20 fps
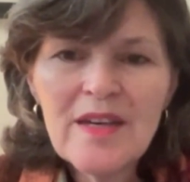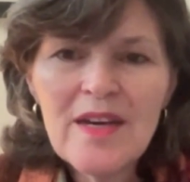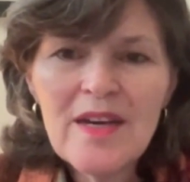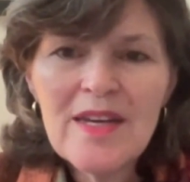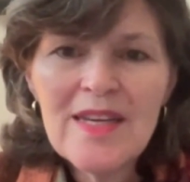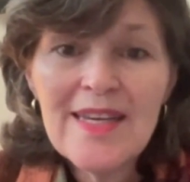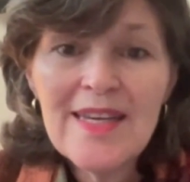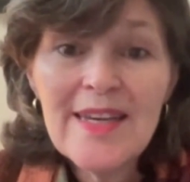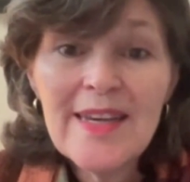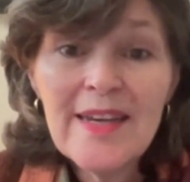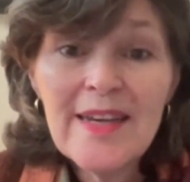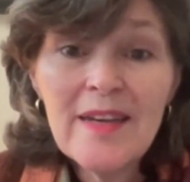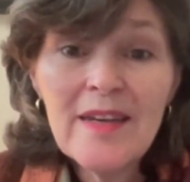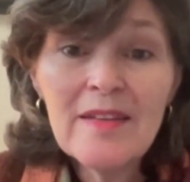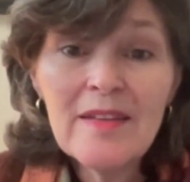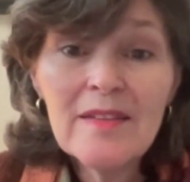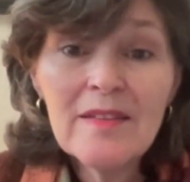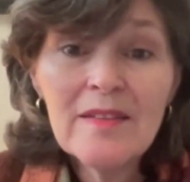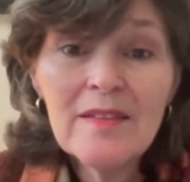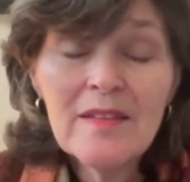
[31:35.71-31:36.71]
a
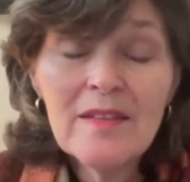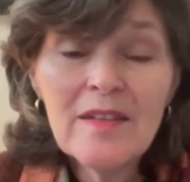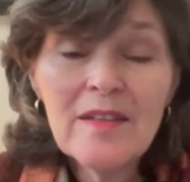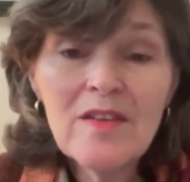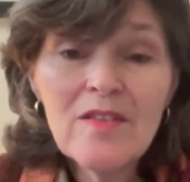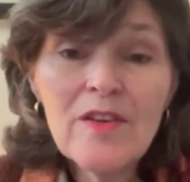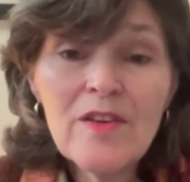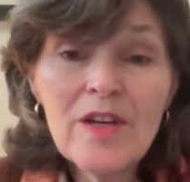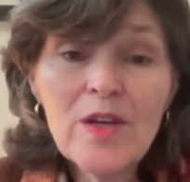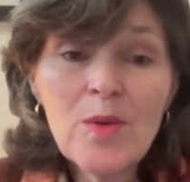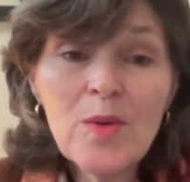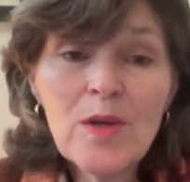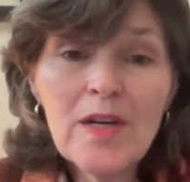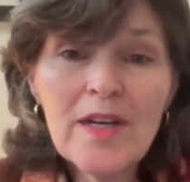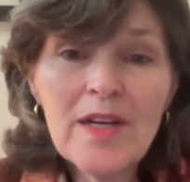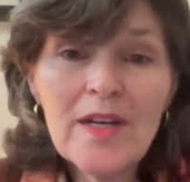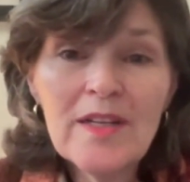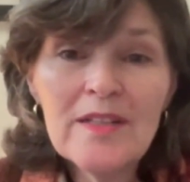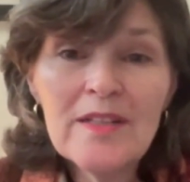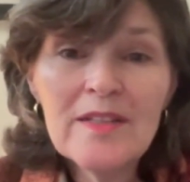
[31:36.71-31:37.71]
year are
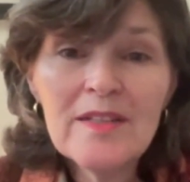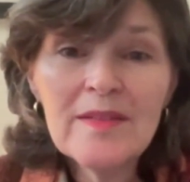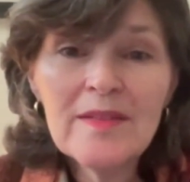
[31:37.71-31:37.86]
required?